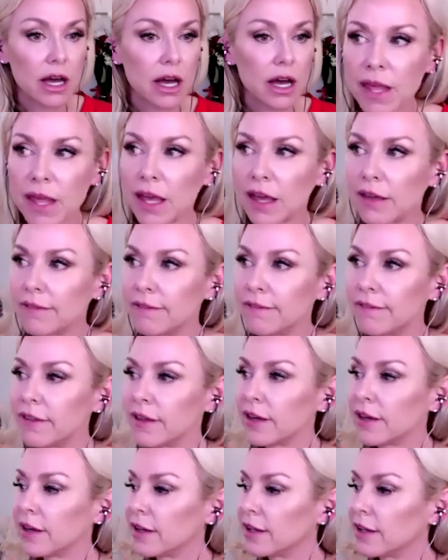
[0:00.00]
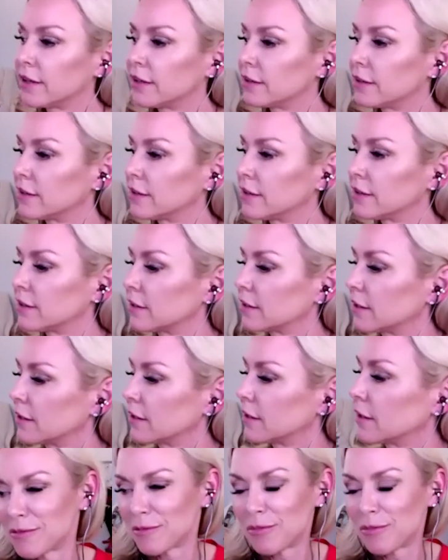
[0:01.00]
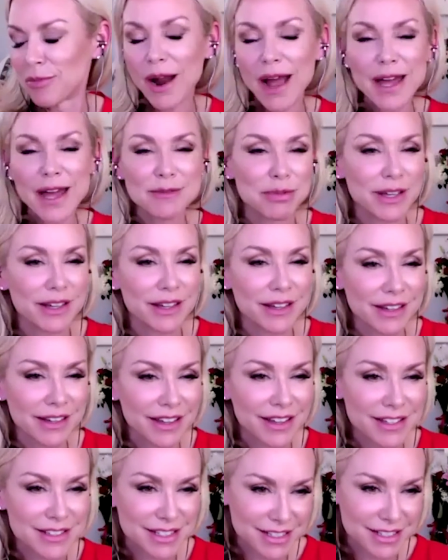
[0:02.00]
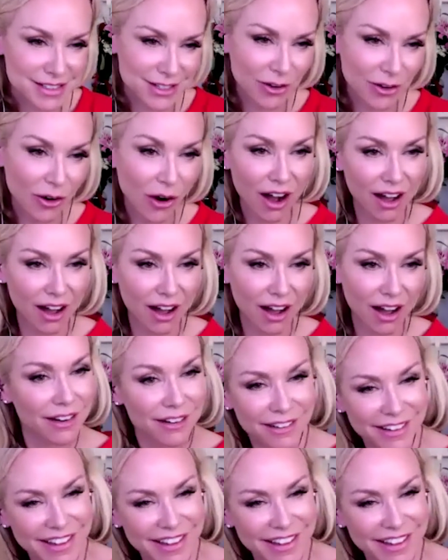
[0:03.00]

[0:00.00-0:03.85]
And then Brad Pitt, because he's so hot.